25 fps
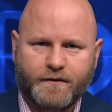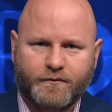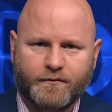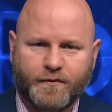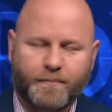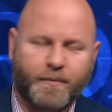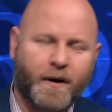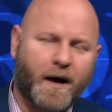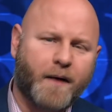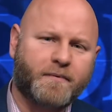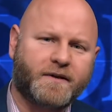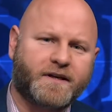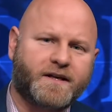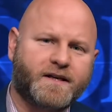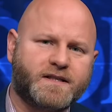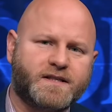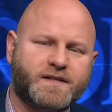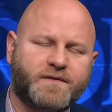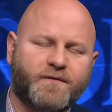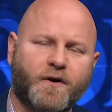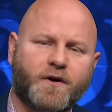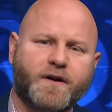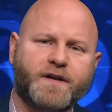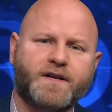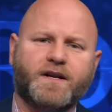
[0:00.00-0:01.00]
Republicans
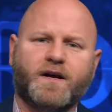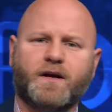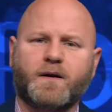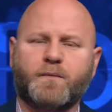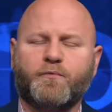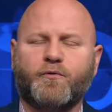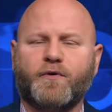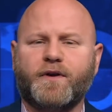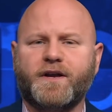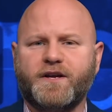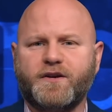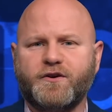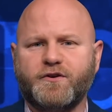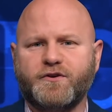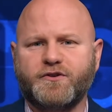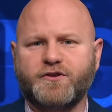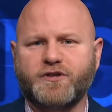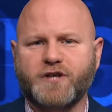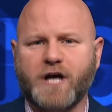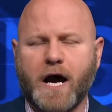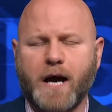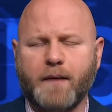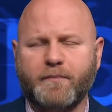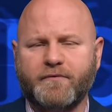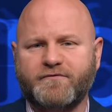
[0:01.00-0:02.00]
have already done a pretty good
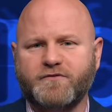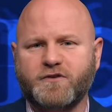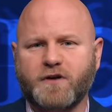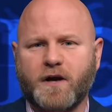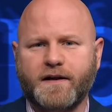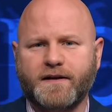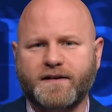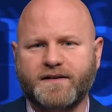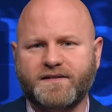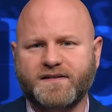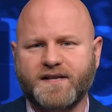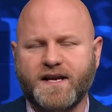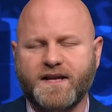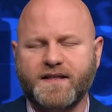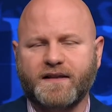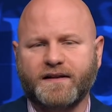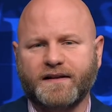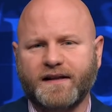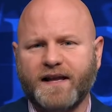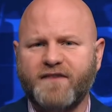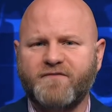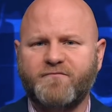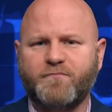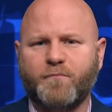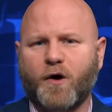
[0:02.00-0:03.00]
job of trying to say that
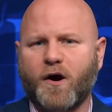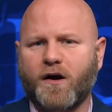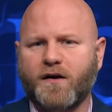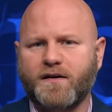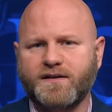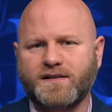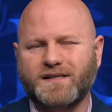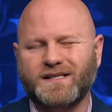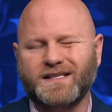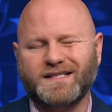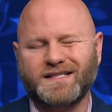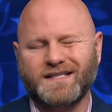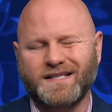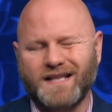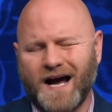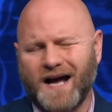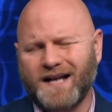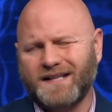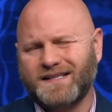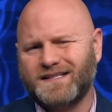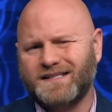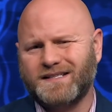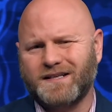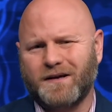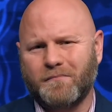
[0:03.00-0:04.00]
Lev Parnas is
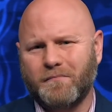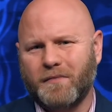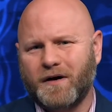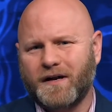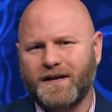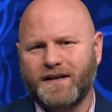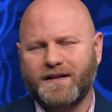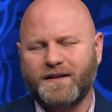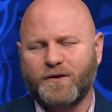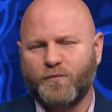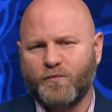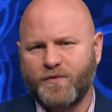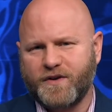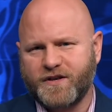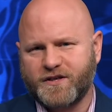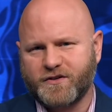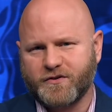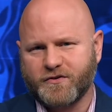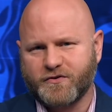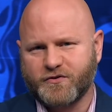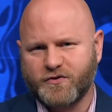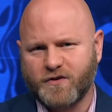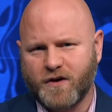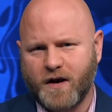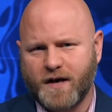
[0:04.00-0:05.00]
not somebody that we
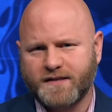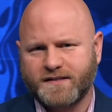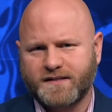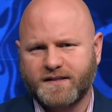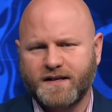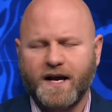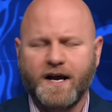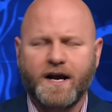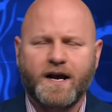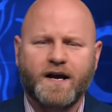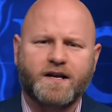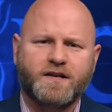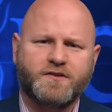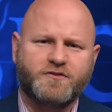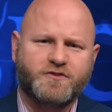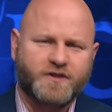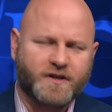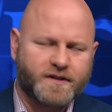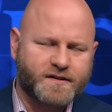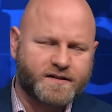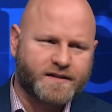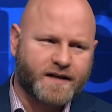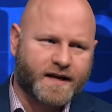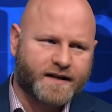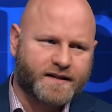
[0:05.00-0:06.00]
should trust,
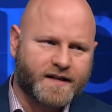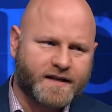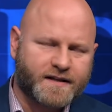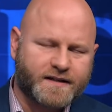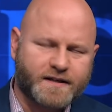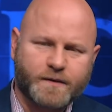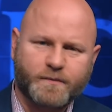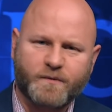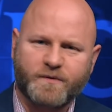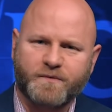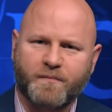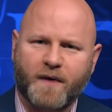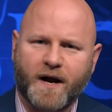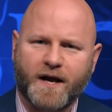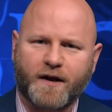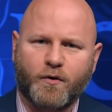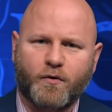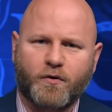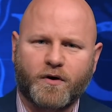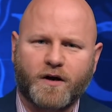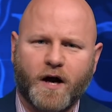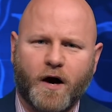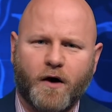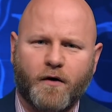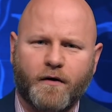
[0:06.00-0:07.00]
just like they did with
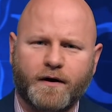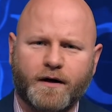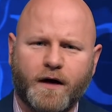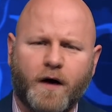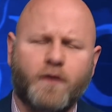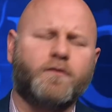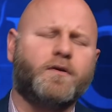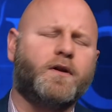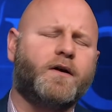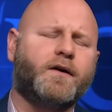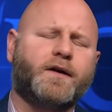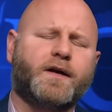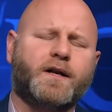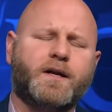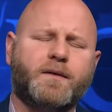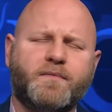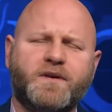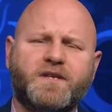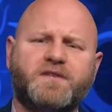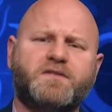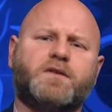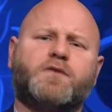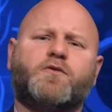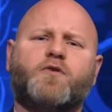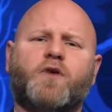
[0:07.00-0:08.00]
Michael Cohen. Oh, look at him.
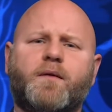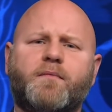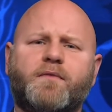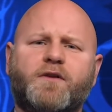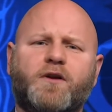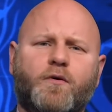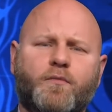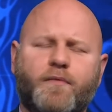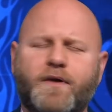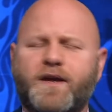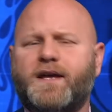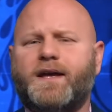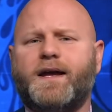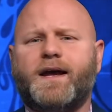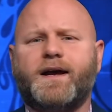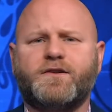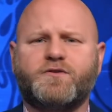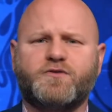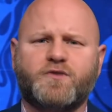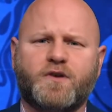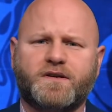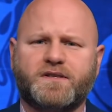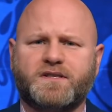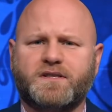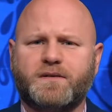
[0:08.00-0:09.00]
He's a criminal. We can't
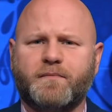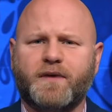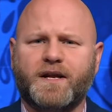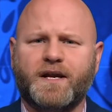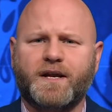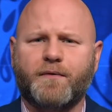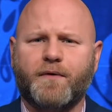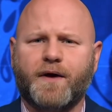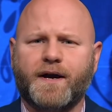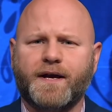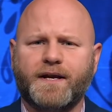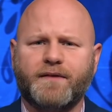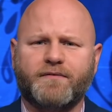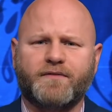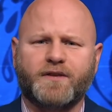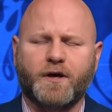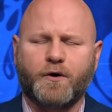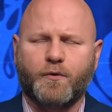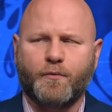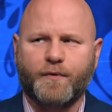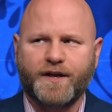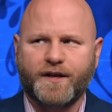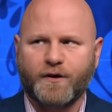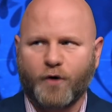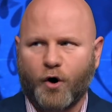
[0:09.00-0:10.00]
trust him anyway, even
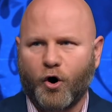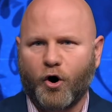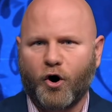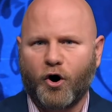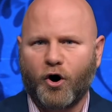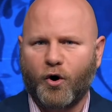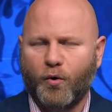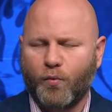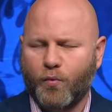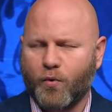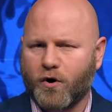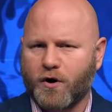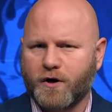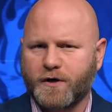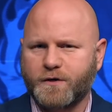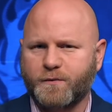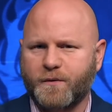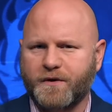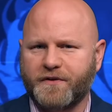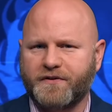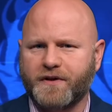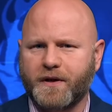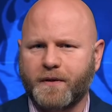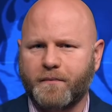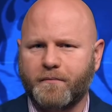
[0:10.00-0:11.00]
though we all worked
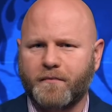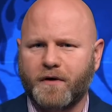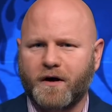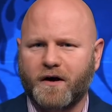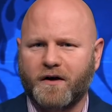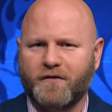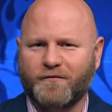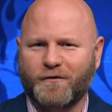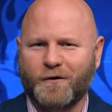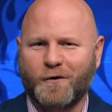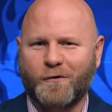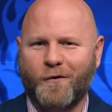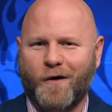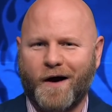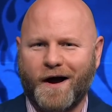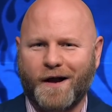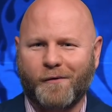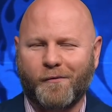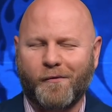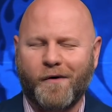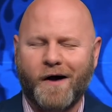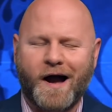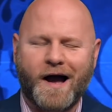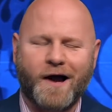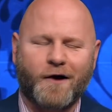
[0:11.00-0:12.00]
with him uh, for quite a
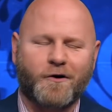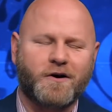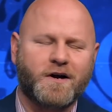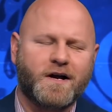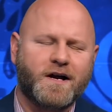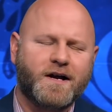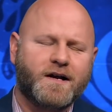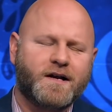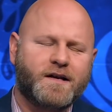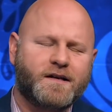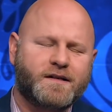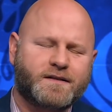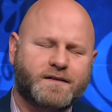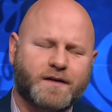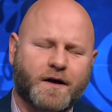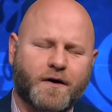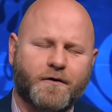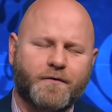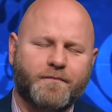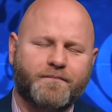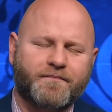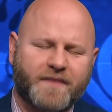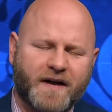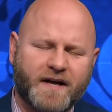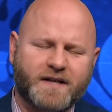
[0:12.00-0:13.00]
while.
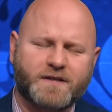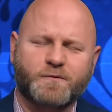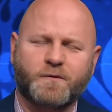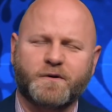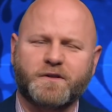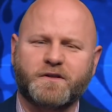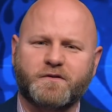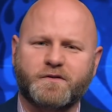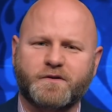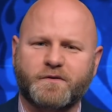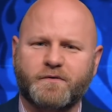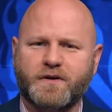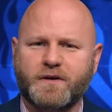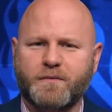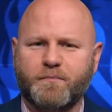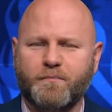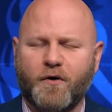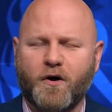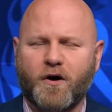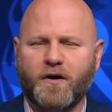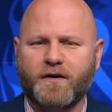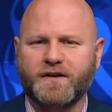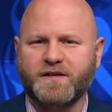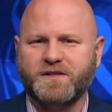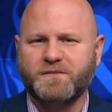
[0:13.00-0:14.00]
So that's what they're doing to
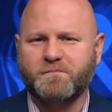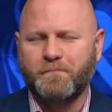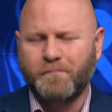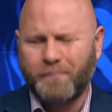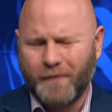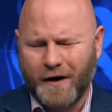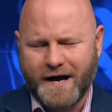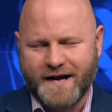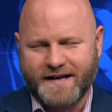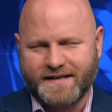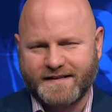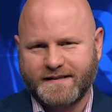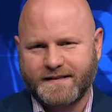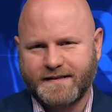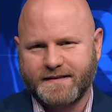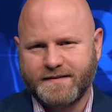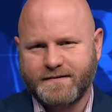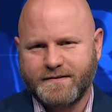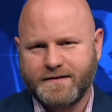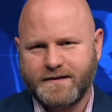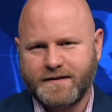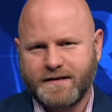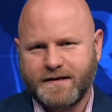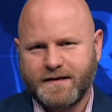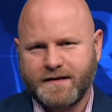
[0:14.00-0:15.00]
Parnas. But
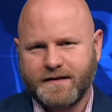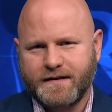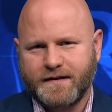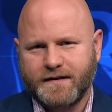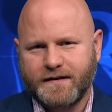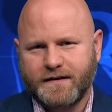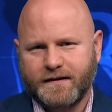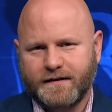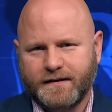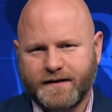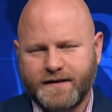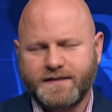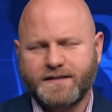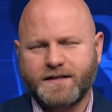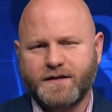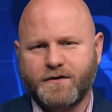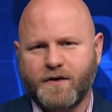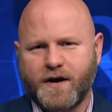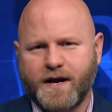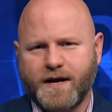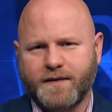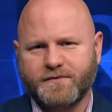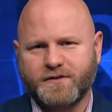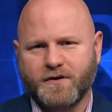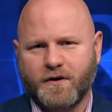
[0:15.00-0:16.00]
Lindsey
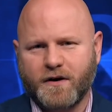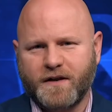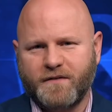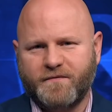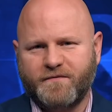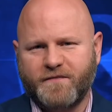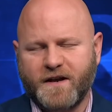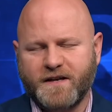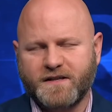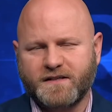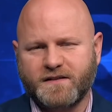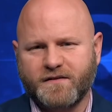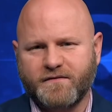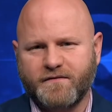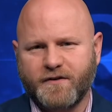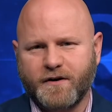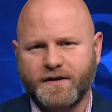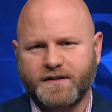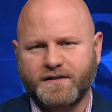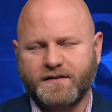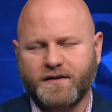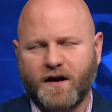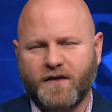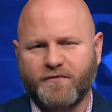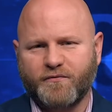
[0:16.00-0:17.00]
Graham's already facing a
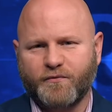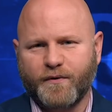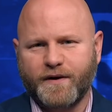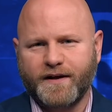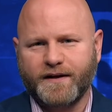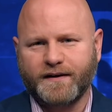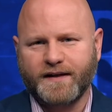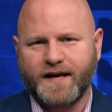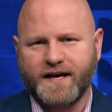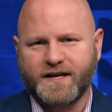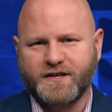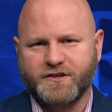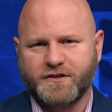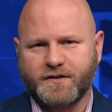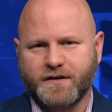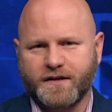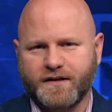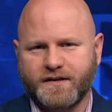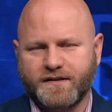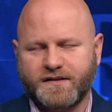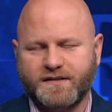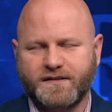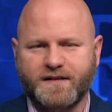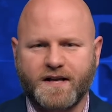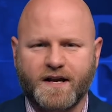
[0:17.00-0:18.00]
very tough reelection
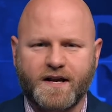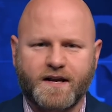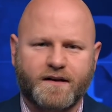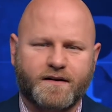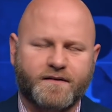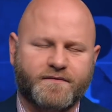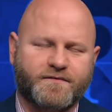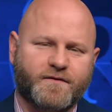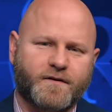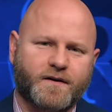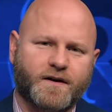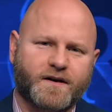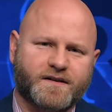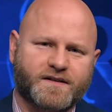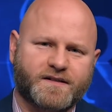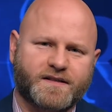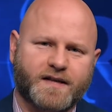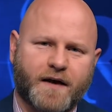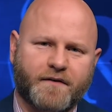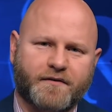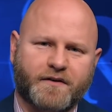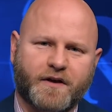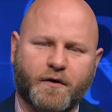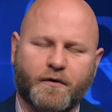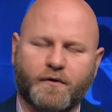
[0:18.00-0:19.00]
in his state of uh,
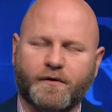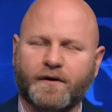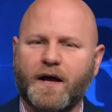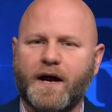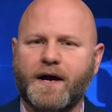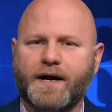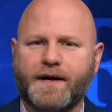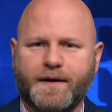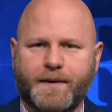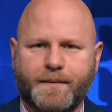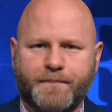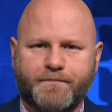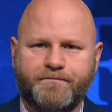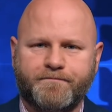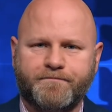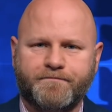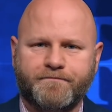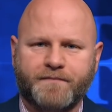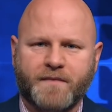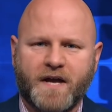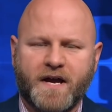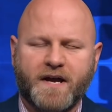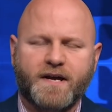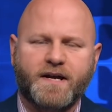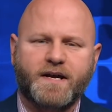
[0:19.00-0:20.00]
South Carolina.
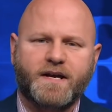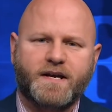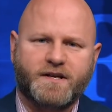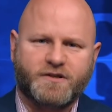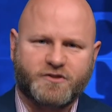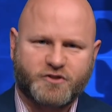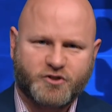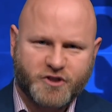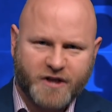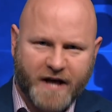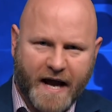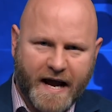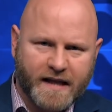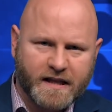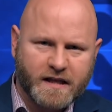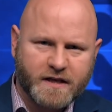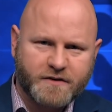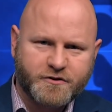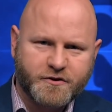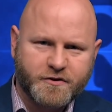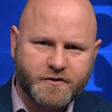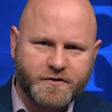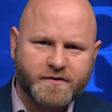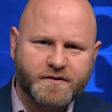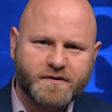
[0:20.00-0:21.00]
His
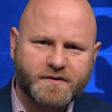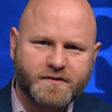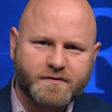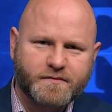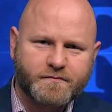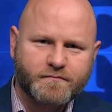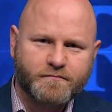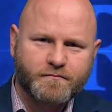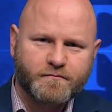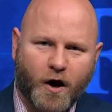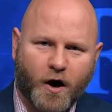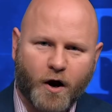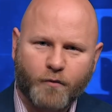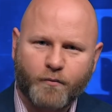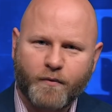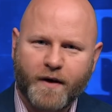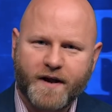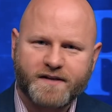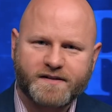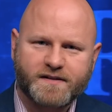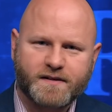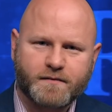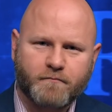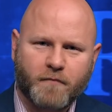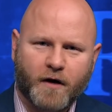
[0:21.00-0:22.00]
challengers are
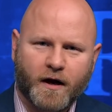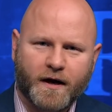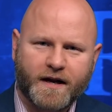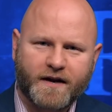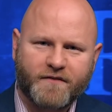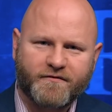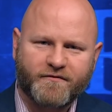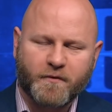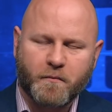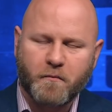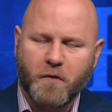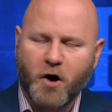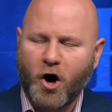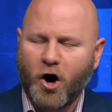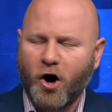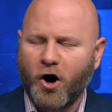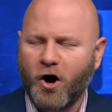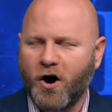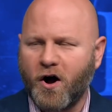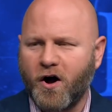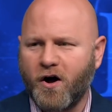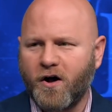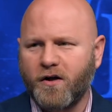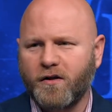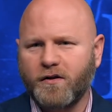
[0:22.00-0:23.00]
raising money from
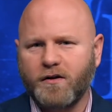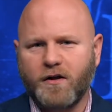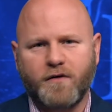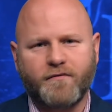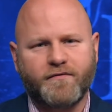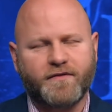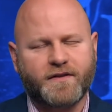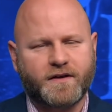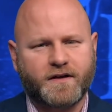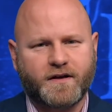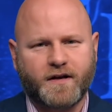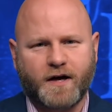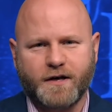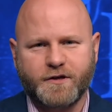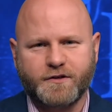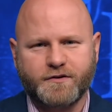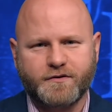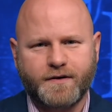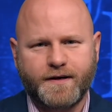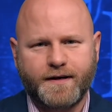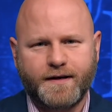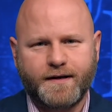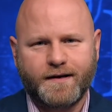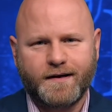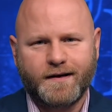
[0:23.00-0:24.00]
all over the
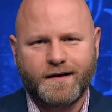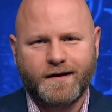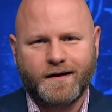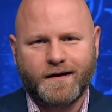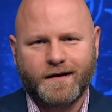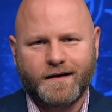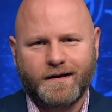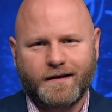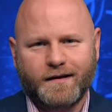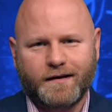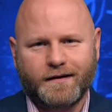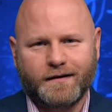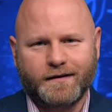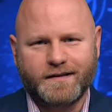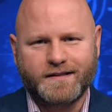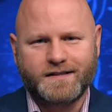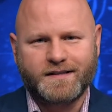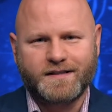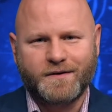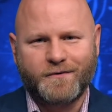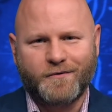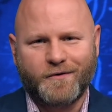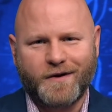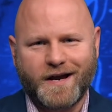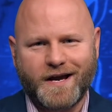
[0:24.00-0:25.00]
country.
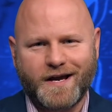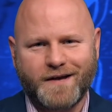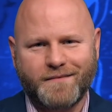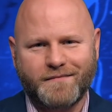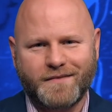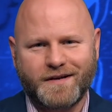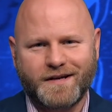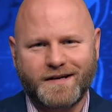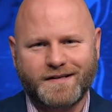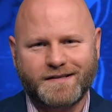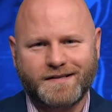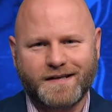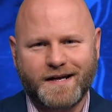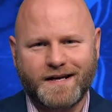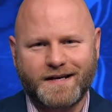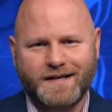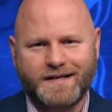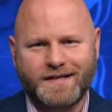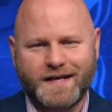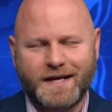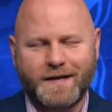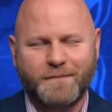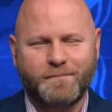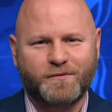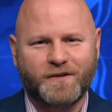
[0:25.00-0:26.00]
Lindsey Graham is a
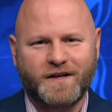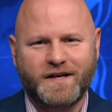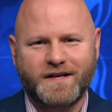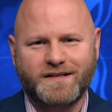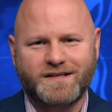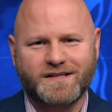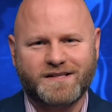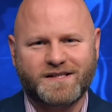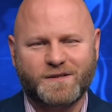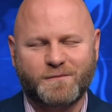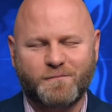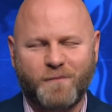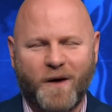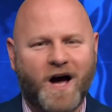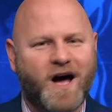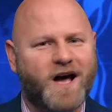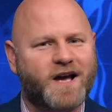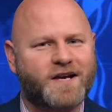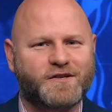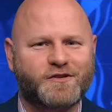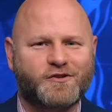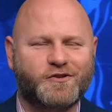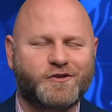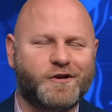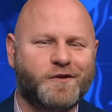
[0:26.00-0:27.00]
deeply
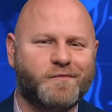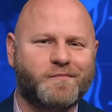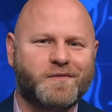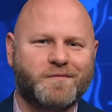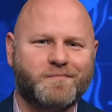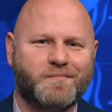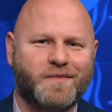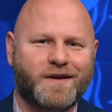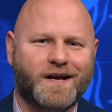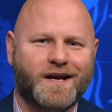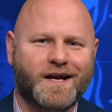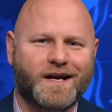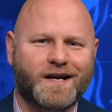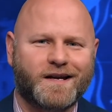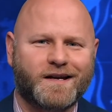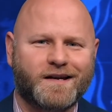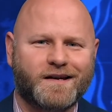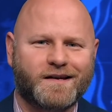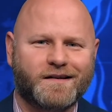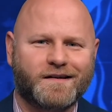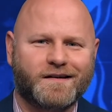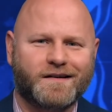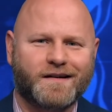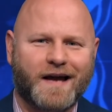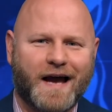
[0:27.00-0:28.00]
despised human being
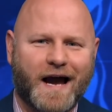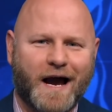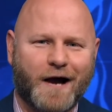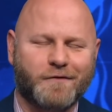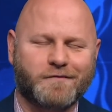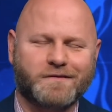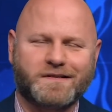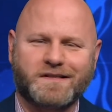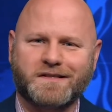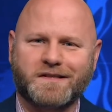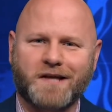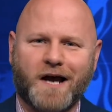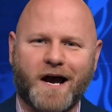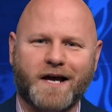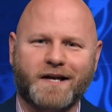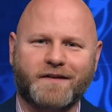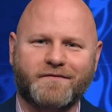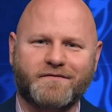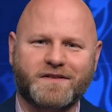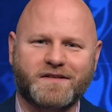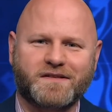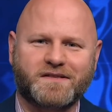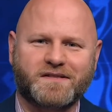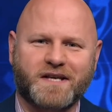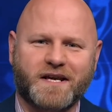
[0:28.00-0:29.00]
outside
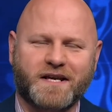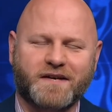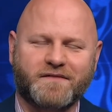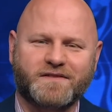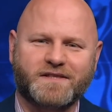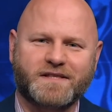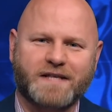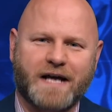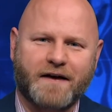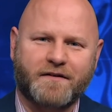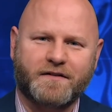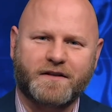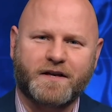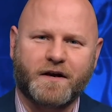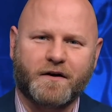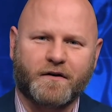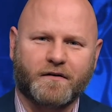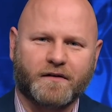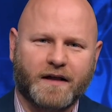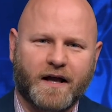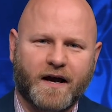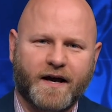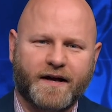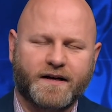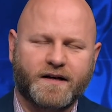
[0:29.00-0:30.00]
of the state of South
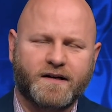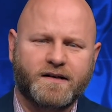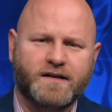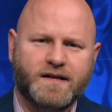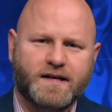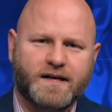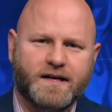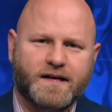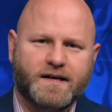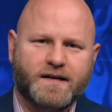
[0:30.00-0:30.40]
Carolina.